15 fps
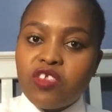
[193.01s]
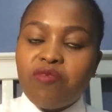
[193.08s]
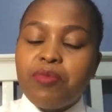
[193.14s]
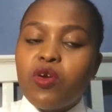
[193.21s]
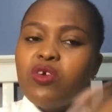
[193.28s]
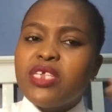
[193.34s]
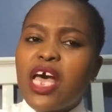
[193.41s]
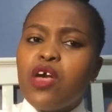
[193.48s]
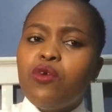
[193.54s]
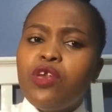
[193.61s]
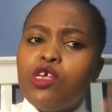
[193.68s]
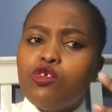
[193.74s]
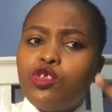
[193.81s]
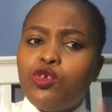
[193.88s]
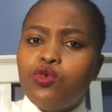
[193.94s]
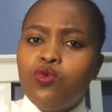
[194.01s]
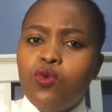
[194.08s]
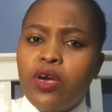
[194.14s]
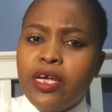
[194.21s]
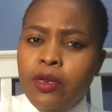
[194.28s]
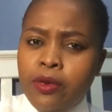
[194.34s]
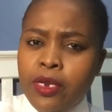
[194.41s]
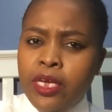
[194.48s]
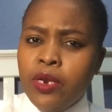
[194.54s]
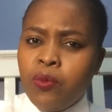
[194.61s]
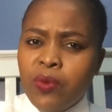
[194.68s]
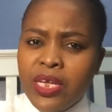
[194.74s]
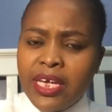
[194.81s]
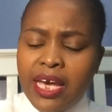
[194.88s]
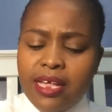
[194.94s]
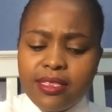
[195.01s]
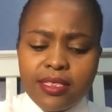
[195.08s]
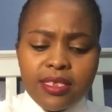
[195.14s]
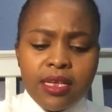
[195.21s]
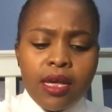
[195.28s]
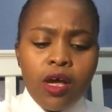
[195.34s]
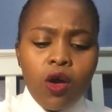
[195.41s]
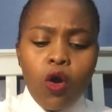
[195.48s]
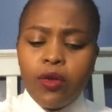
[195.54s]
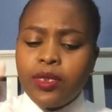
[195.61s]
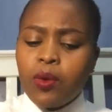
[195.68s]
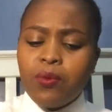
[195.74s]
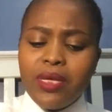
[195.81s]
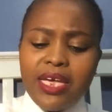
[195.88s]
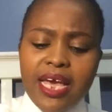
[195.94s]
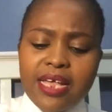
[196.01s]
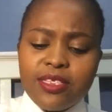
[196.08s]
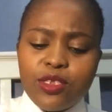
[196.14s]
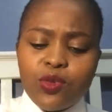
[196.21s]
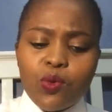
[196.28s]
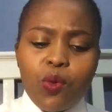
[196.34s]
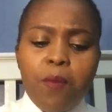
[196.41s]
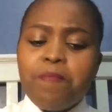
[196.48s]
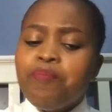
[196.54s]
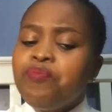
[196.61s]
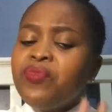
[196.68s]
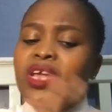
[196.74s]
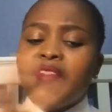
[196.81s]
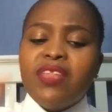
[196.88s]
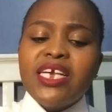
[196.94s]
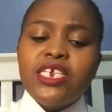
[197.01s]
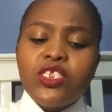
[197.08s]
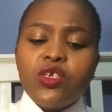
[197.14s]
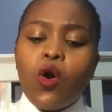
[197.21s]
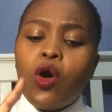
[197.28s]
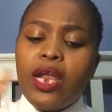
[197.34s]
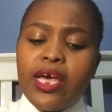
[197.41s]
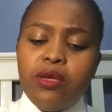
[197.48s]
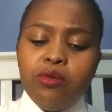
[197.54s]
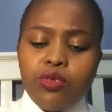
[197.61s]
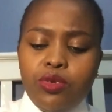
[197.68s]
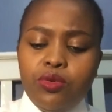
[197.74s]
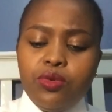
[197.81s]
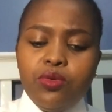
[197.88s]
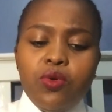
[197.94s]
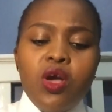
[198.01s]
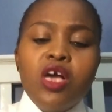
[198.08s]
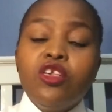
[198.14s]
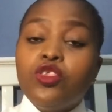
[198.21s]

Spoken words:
So because I only used to cook on the weekends, so that is all I used to do.